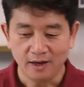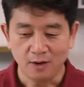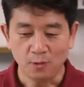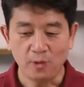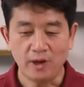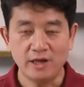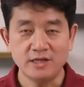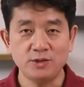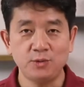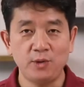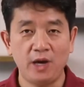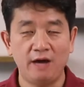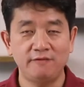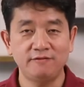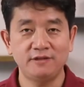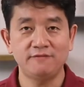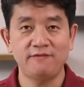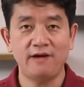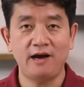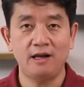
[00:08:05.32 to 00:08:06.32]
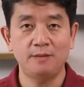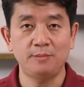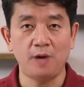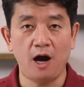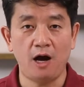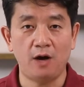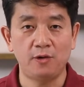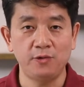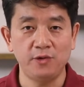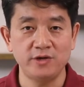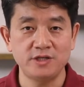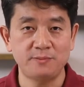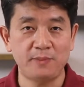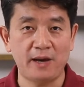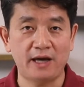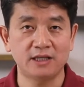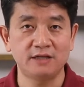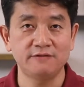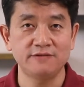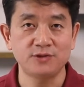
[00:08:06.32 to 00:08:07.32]
Once we have developed our
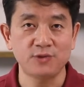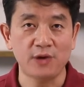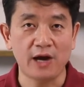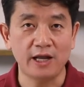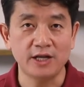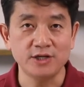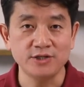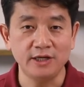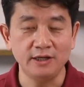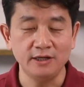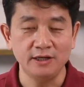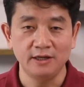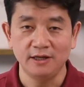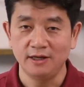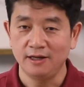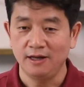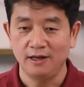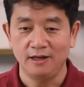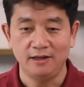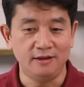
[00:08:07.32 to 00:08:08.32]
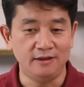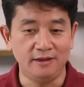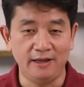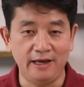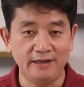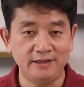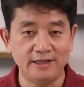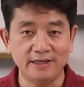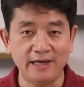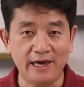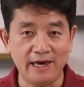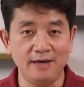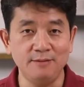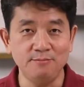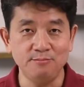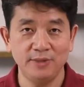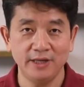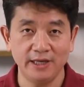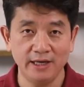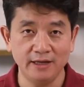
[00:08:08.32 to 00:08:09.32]
respective strategy, let the
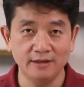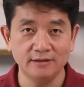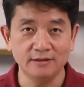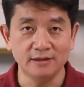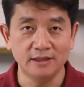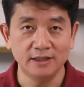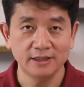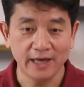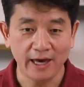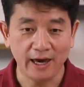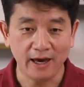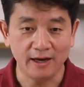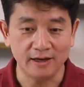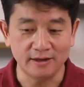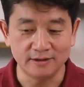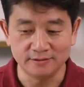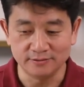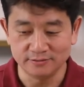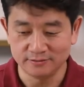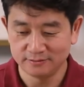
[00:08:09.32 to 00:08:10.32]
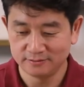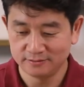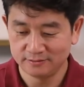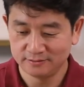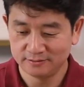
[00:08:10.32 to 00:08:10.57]
game begin again.